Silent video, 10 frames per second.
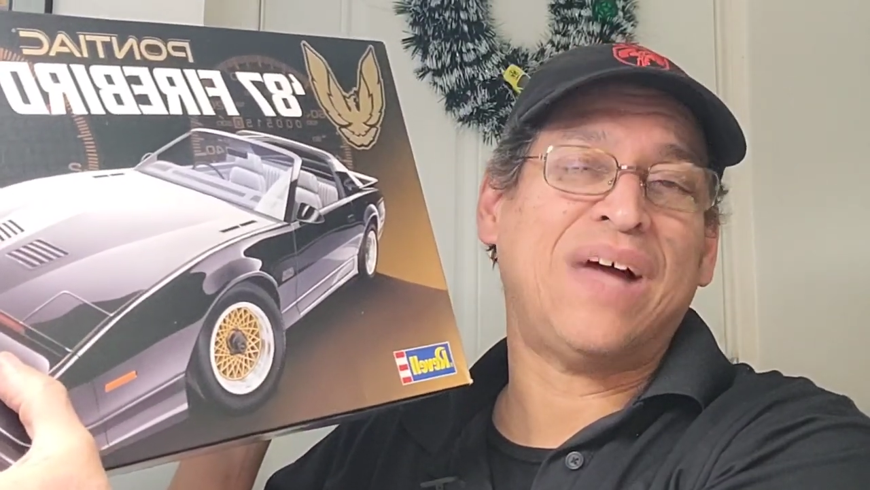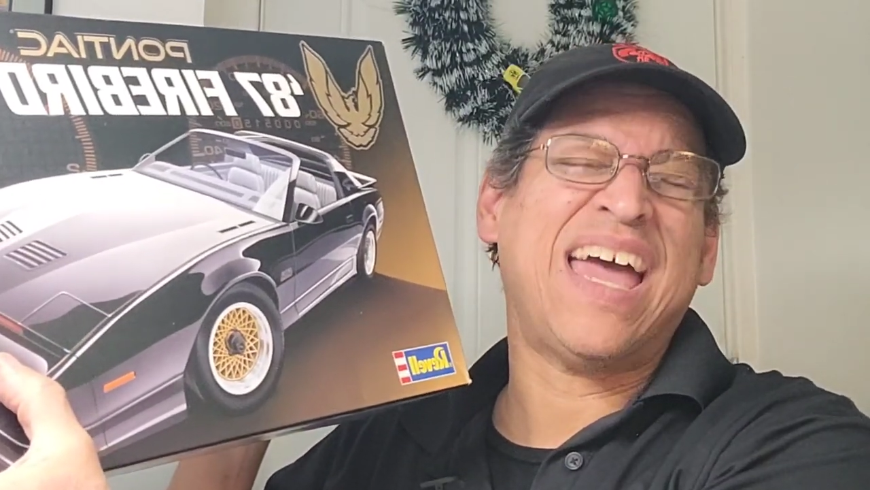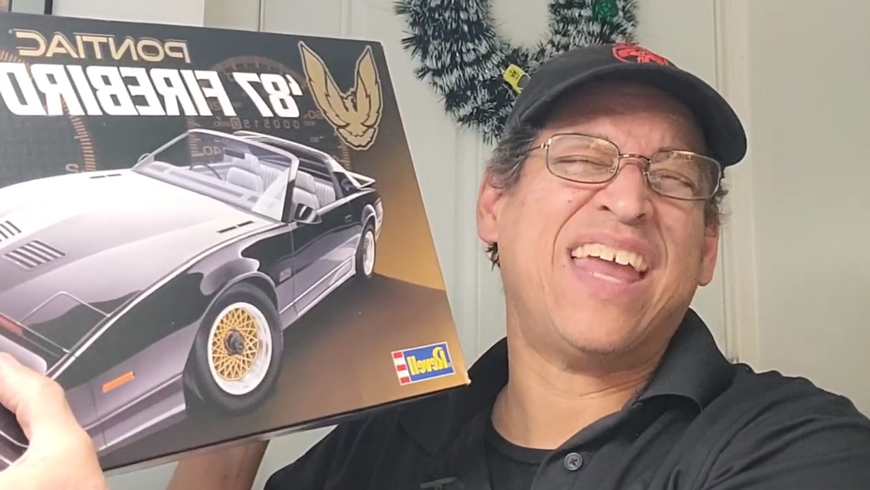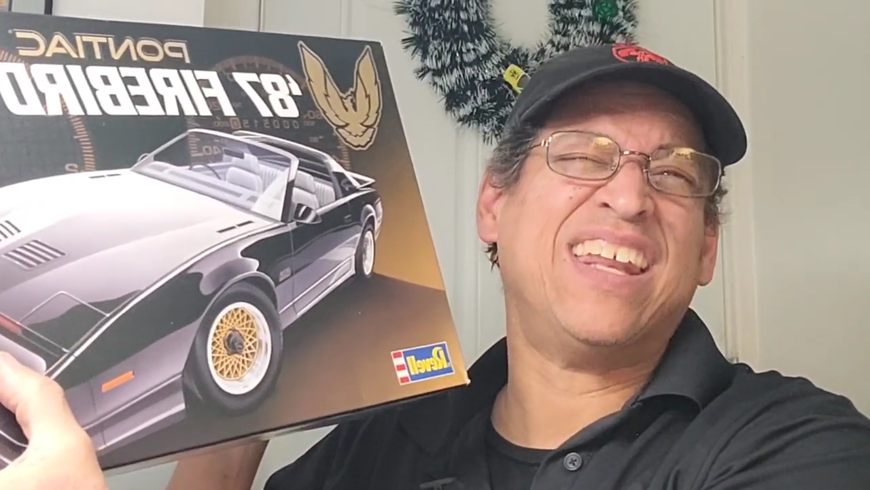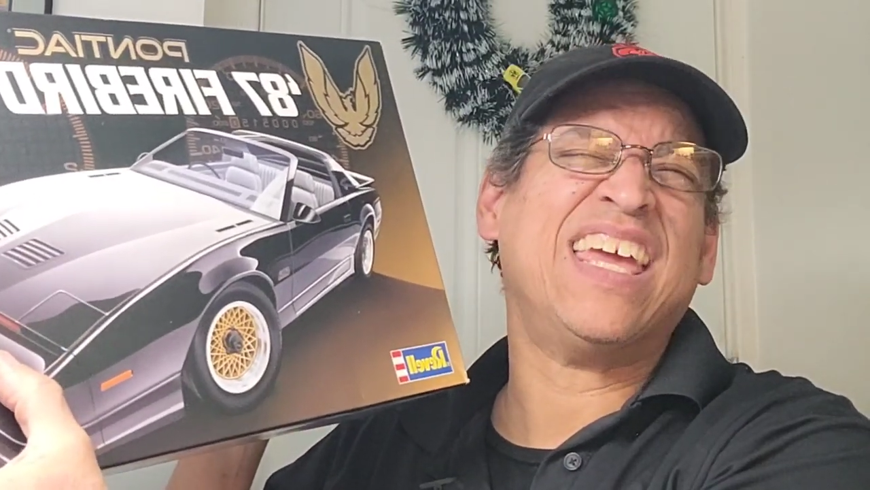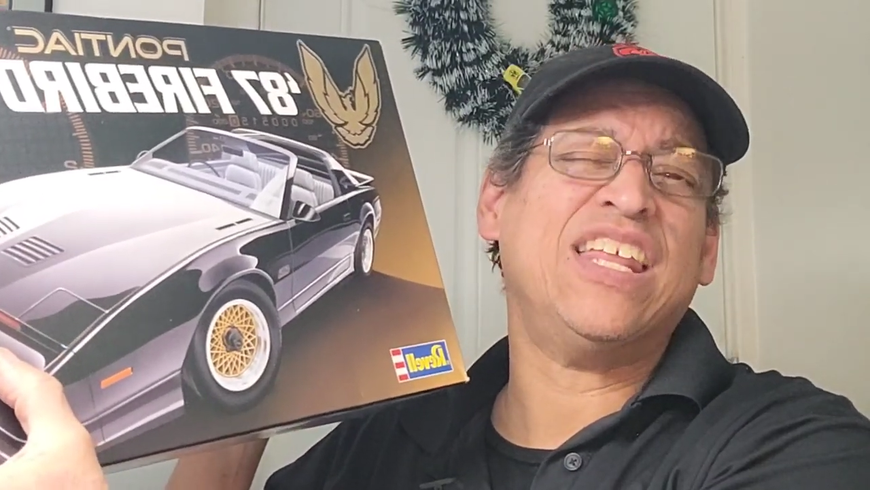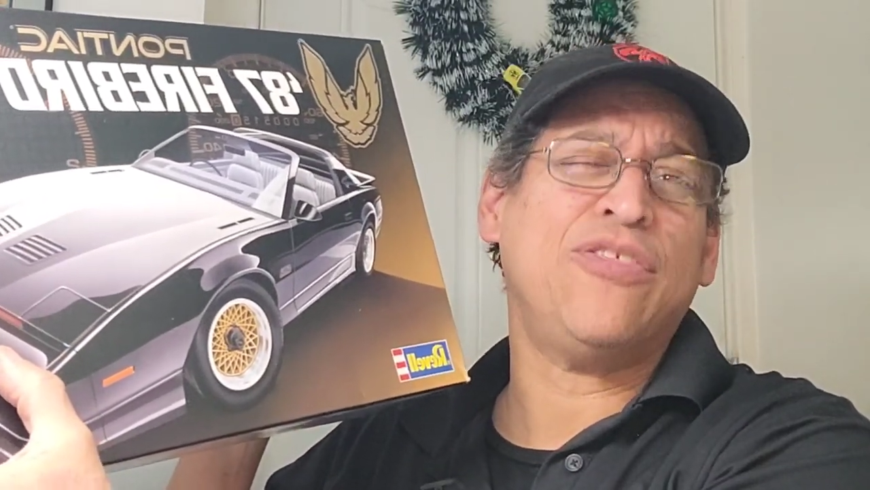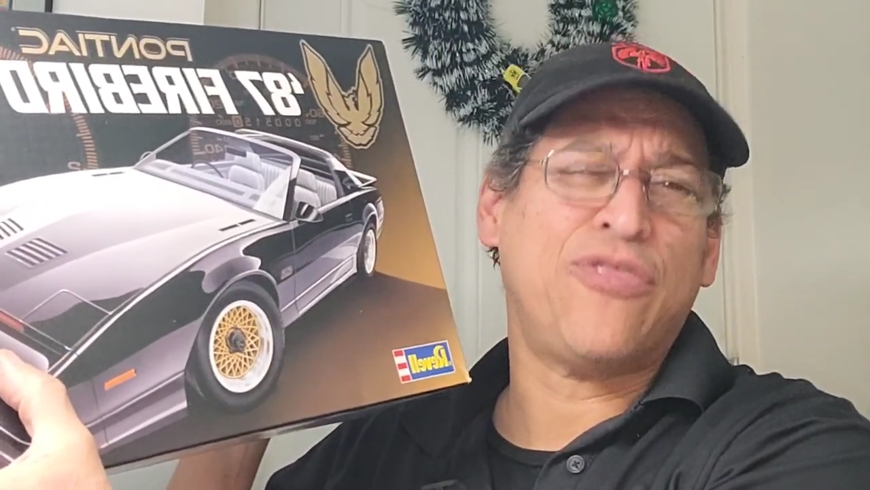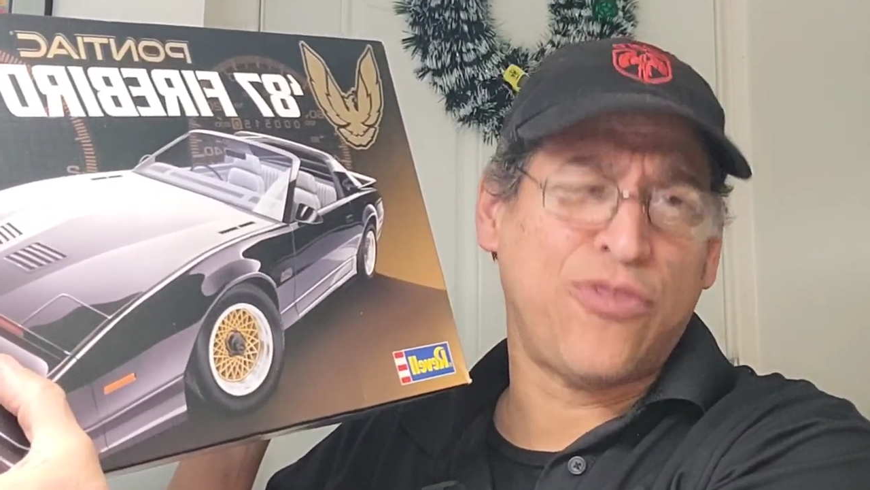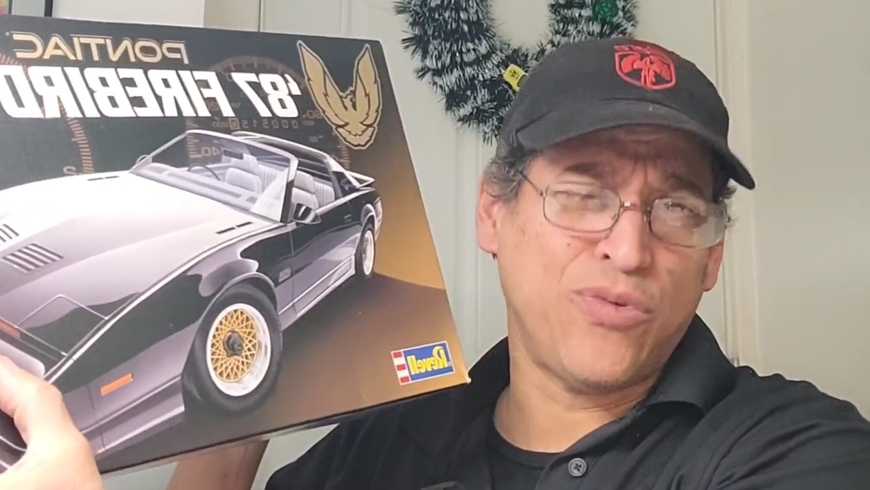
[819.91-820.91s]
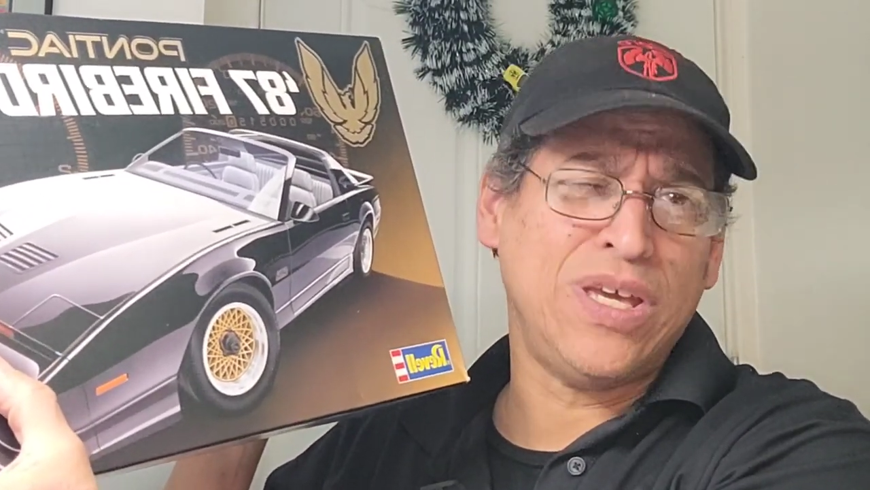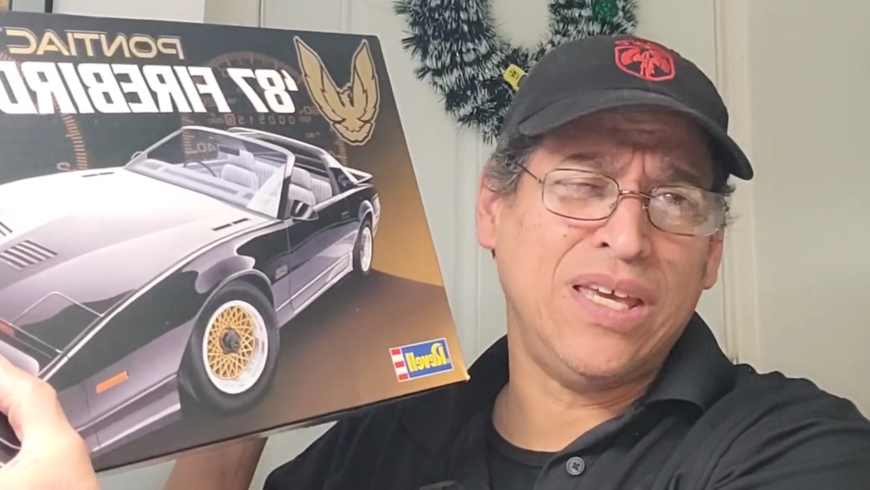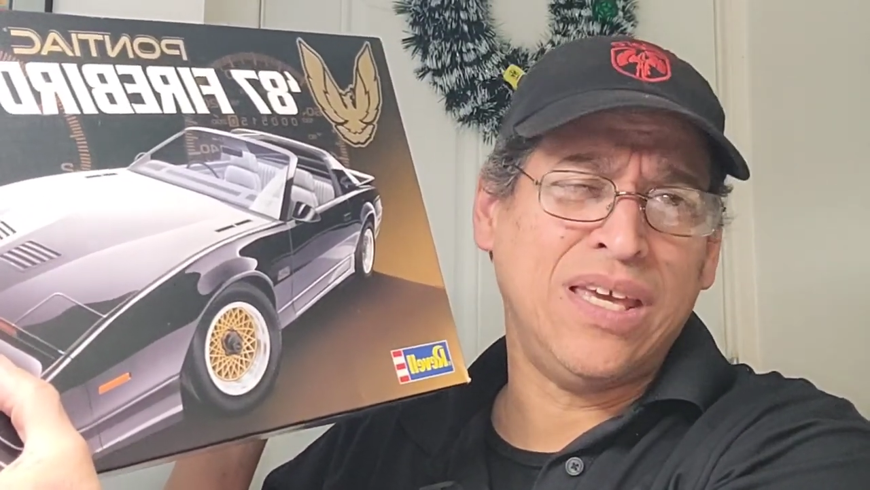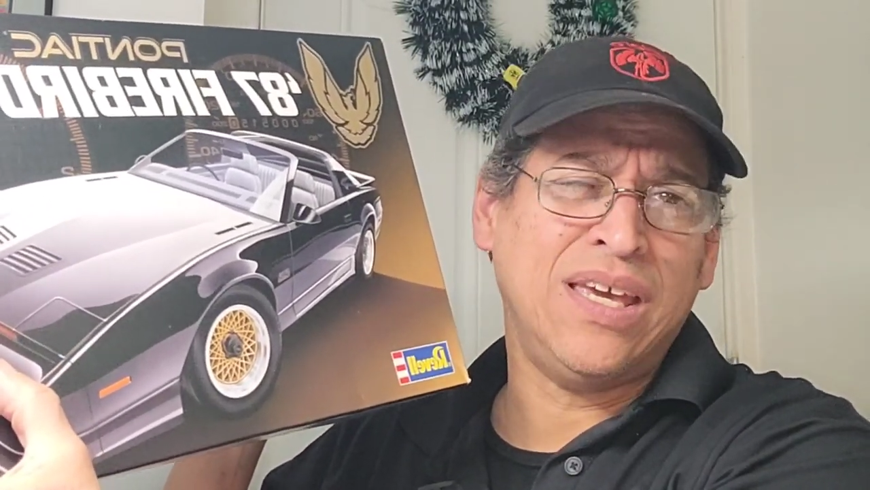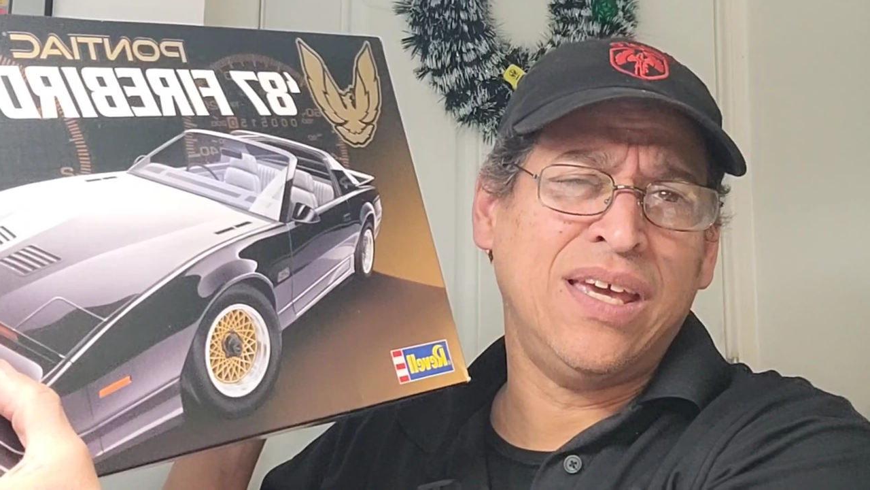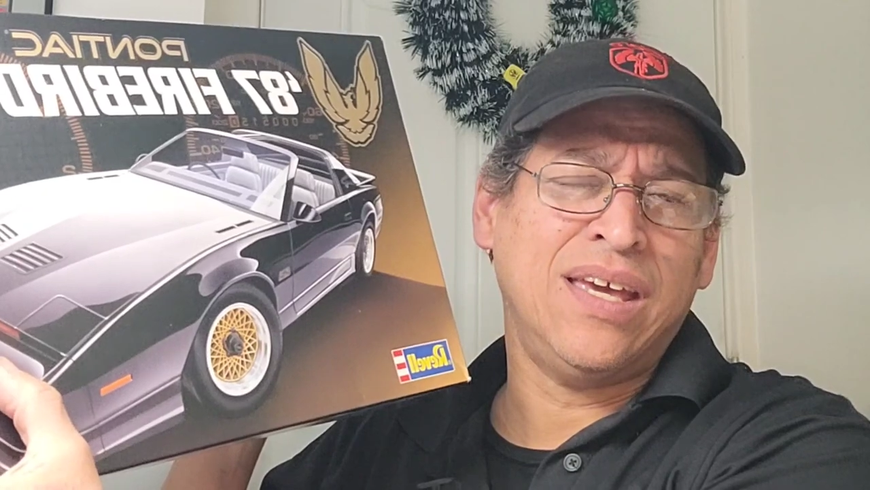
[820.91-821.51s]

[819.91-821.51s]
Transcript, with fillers: I had an '83